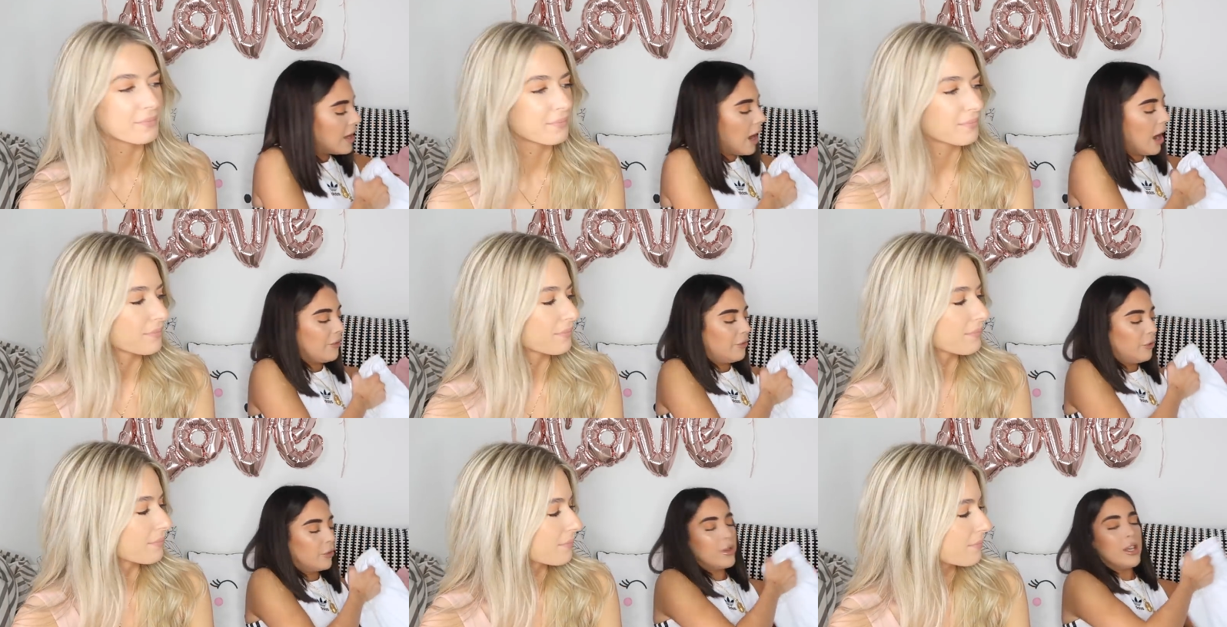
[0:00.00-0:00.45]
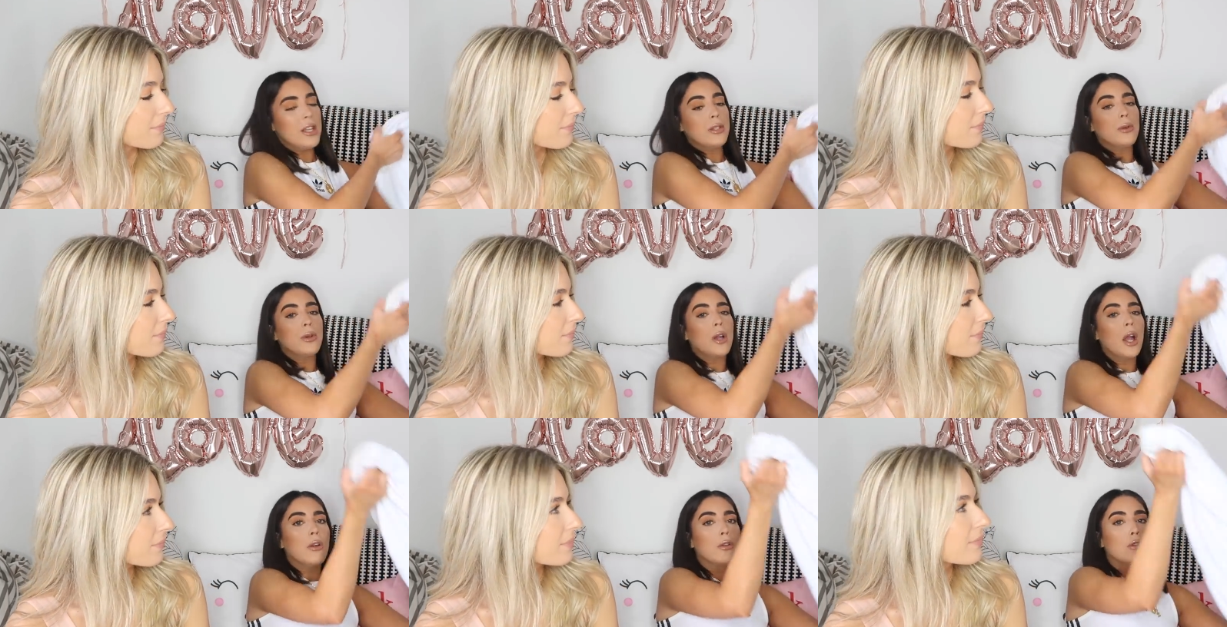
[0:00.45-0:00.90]
Speaker 1: I thought these
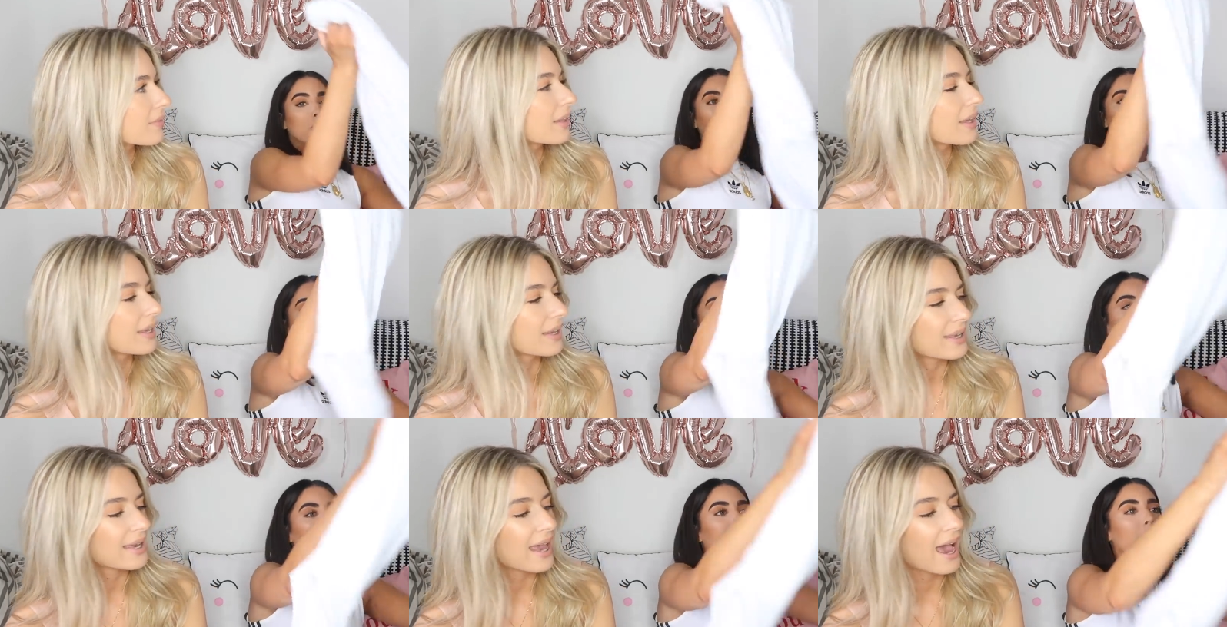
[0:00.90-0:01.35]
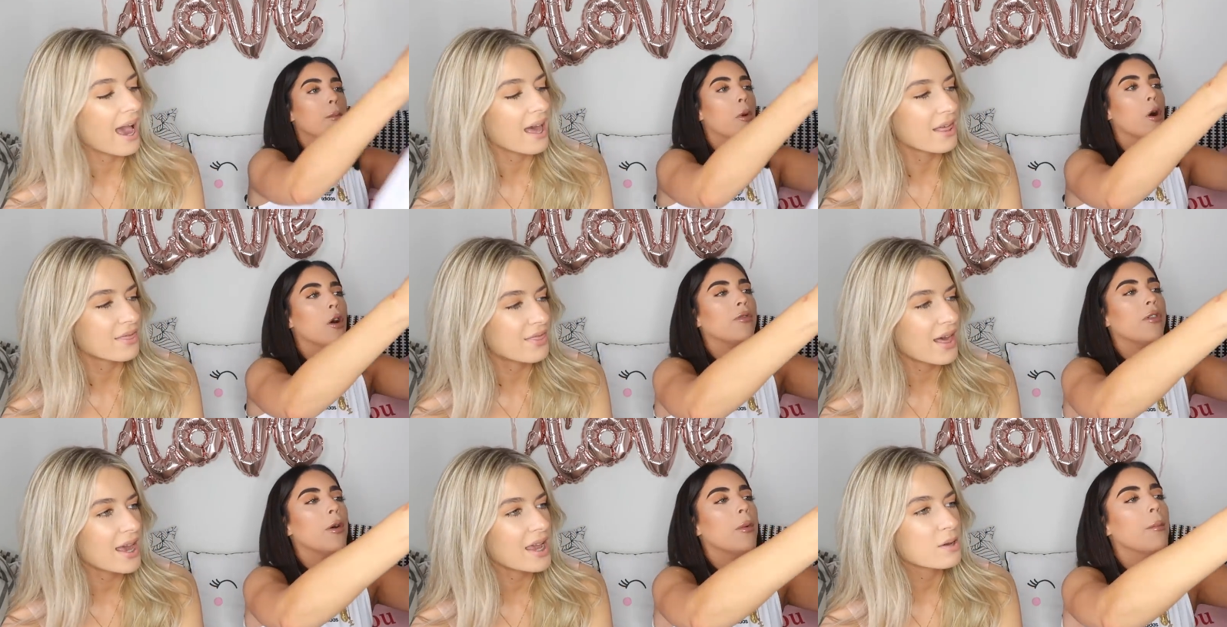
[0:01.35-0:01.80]
would go great.
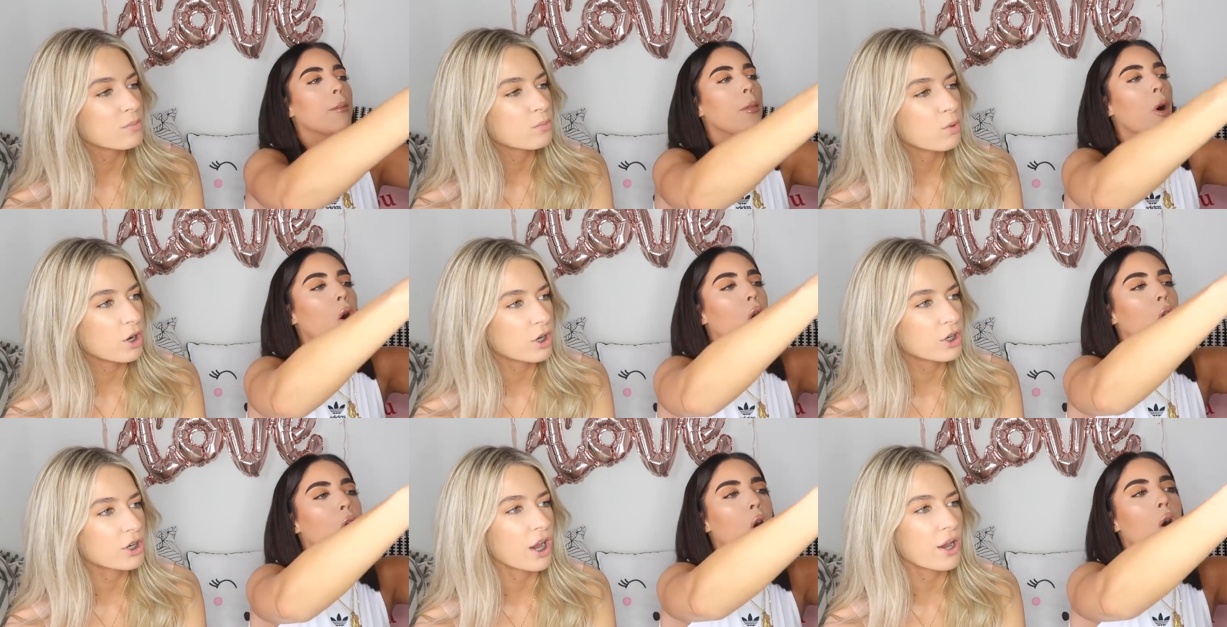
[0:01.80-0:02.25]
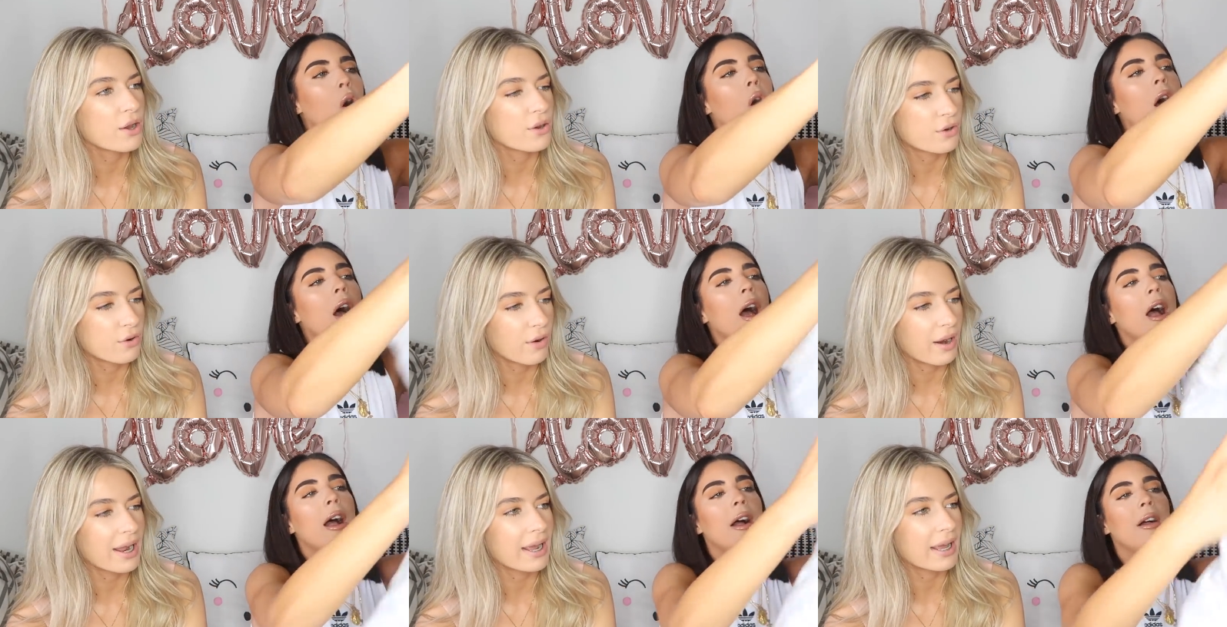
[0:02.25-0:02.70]
Yeah, they will go
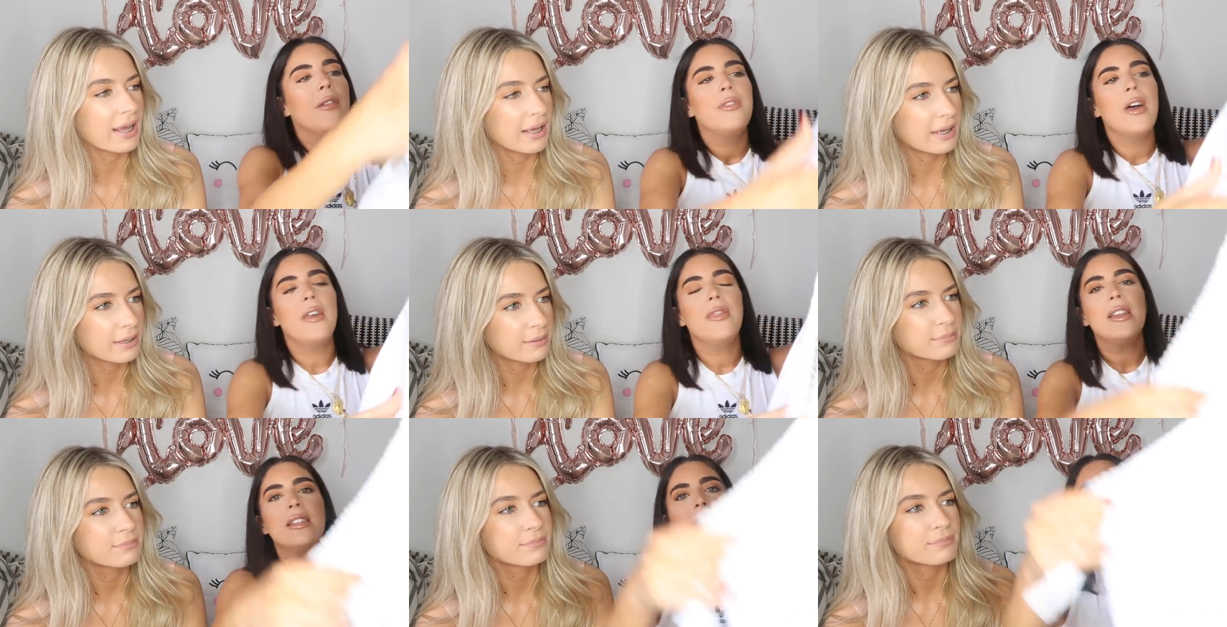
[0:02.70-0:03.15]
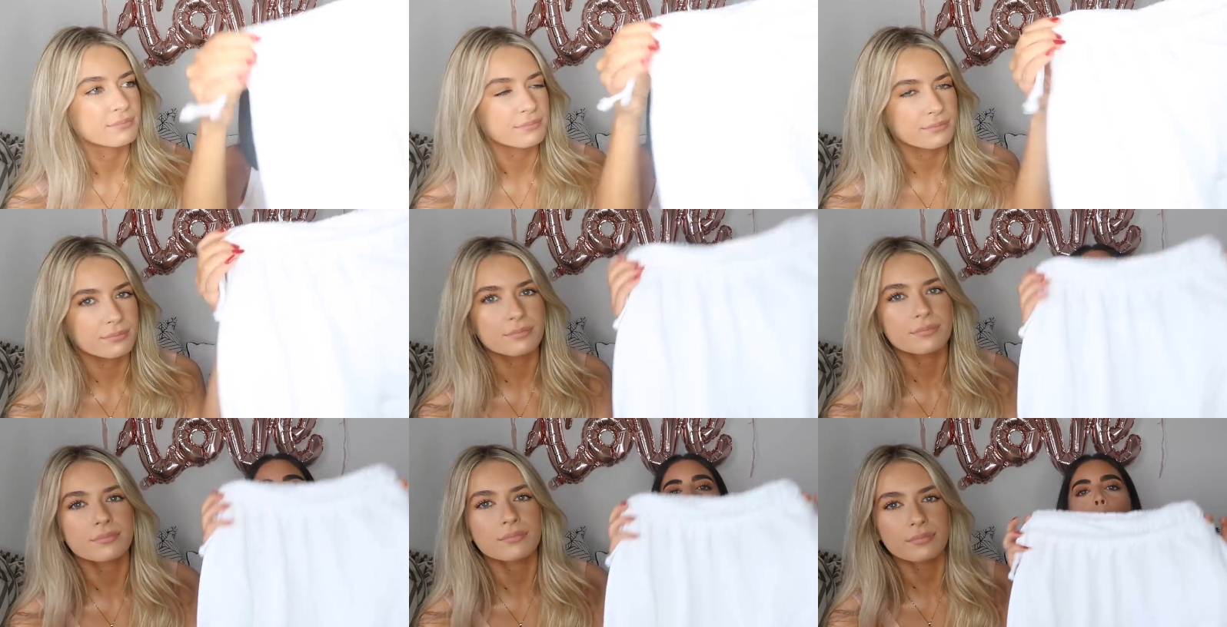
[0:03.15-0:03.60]
great. They're this
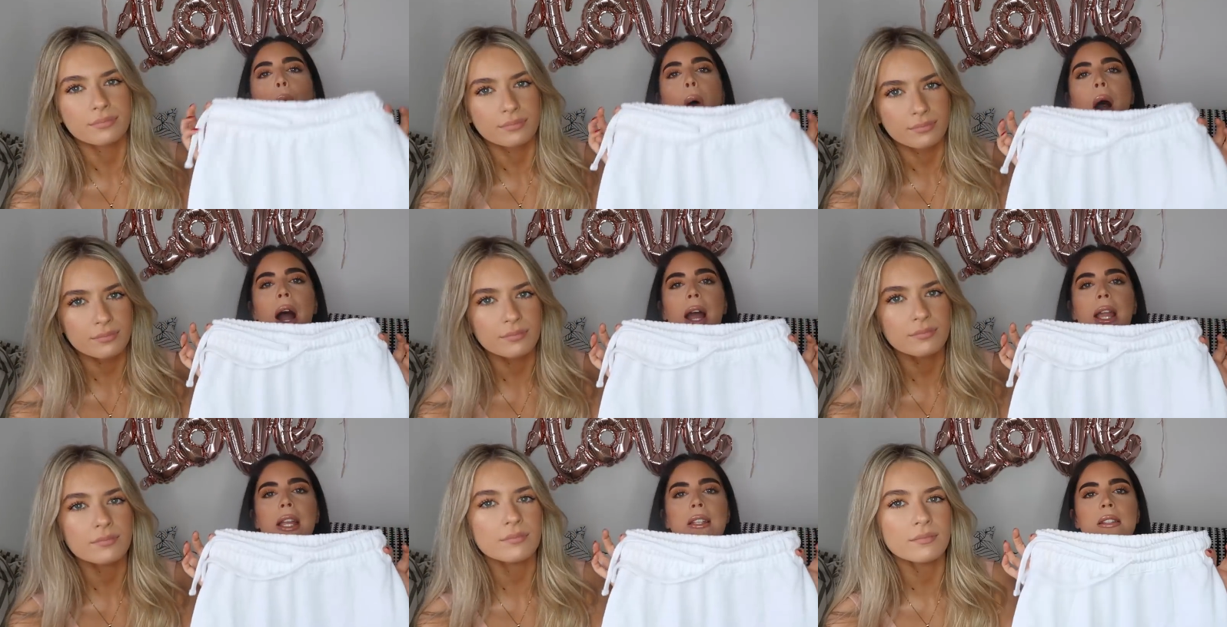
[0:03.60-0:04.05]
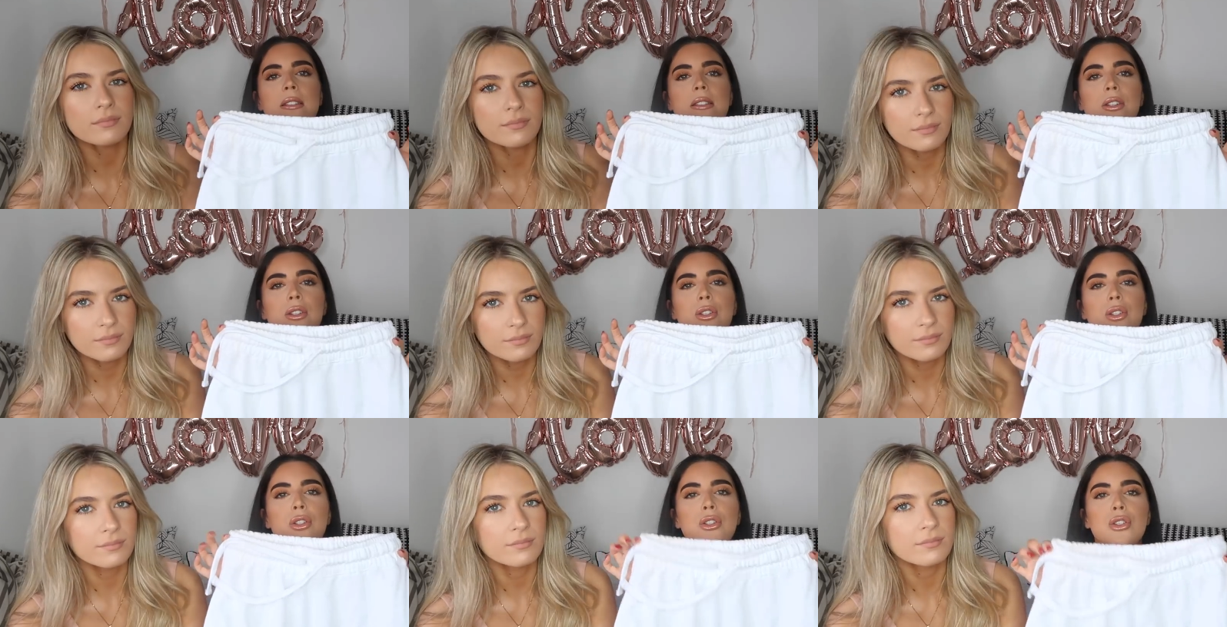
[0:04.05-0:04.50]
like white